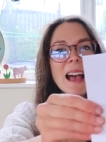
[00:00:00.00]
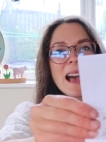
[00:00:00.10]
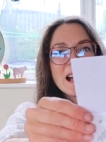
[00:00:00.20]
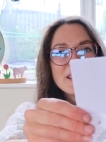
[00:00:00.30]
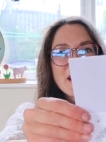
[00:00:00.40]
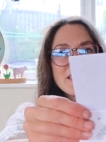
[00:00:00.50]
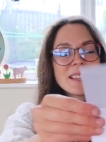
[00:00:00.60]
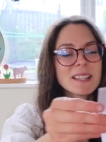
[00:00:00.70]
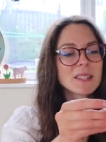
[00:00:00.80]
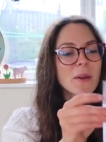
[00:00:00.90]
Um, and
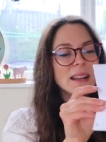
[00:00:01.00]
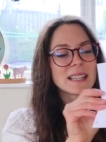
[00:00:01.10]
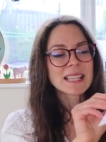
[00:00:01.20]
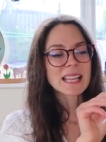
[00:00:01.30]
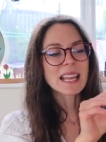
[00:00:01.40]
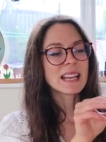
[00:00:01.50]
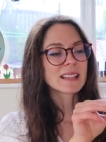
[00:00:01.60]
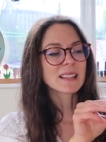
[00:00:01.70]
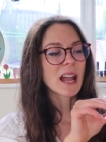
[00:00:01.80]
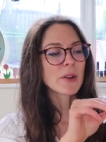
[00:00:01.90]
this is quite a dinky
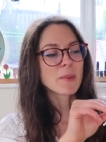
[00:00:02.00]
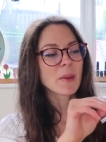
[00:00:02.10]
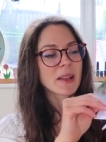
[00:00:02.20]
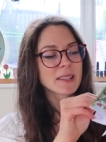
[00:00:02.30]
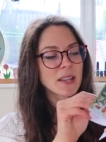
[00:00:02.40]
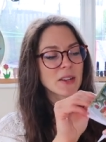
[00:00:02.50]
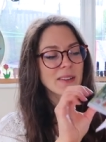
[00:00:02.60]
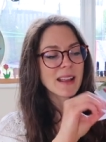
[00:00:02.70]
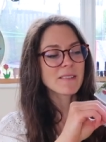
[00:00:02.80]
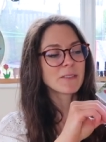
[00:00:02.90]
little colouring book, so
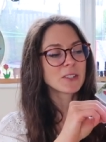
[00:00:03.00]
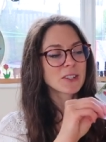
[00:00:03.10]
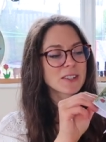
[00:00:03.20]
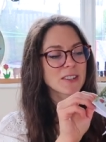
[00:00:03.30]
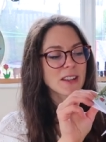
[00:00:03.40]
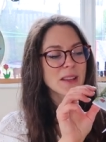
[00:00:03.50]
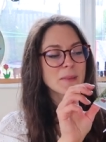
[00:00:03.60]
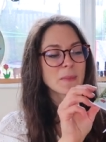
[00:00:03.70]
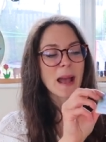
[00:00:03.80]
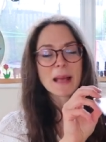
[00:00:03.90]
great for children
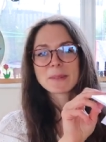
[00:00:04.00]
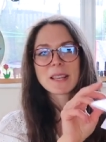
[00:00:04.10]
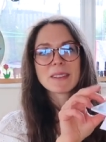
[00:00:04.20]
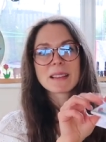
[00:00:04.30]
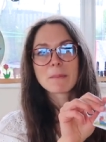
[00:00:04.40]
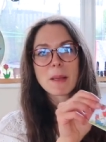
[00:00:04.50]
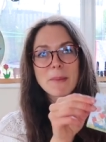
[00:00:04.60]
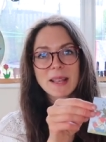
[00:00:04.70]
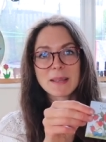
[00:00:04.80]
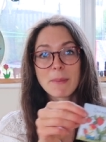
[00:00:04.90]
who perhaps have a little bit
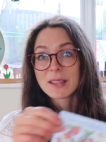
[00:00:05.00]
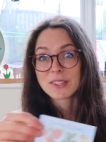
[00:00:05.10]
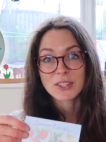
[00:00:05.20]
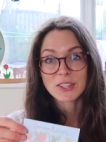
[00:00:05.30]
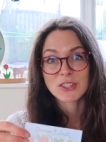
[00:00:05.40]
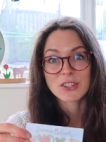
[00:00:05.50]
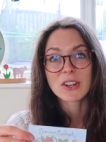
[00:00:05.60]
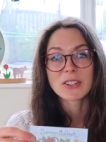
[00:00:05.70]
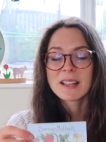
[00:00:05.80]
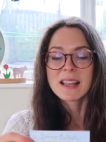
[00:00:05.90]
better pencil
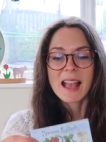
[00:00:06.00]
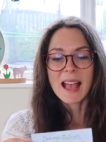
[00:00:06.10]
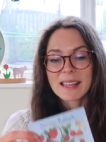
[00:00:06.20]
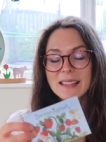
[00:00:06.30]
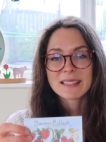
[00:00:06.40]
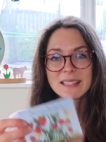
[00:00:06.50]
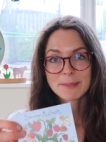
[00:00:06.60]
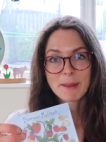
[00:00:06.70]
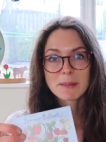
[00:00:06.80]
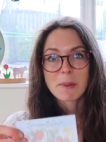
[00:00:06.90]
control and can
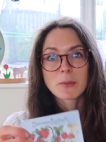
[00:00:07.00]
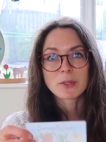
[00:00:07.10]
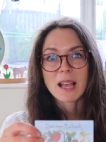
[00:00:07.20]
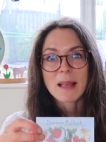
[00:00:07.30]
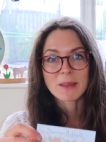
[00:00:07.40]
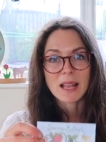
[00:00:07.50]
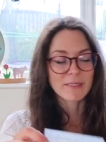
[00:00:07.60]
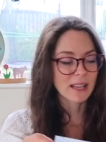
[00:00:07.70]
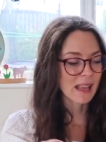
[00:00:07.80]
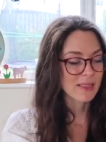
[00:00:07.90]
spend a bit more time
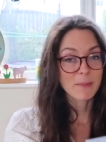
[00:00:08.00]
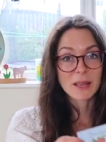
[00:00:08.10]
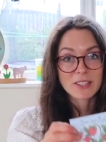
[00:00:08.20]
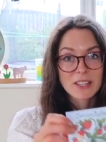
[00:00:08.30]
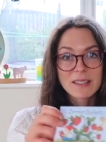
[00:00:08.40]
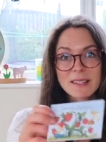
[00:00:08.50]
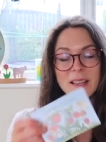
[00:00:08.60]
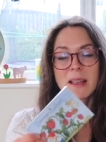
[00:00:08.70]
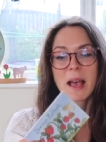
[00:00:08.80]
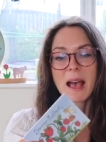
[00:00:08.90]
colouring in the pictures,
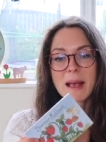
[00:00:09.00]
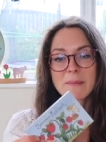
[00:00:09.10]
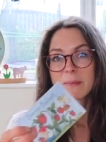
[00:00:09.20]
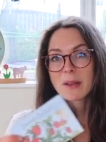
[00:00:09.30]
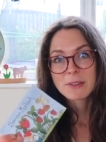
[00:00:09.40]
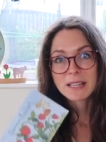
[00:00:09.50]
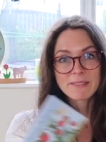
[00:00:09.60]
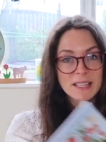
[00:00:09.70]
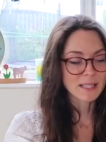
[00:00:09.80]
um, but really, really